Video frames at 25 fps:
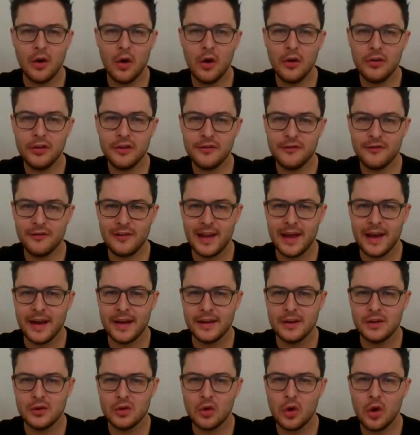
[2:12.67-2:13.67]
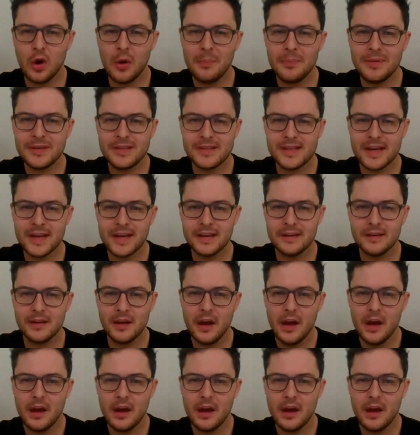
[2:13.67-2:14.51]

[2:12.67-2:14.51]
on the fly to compensate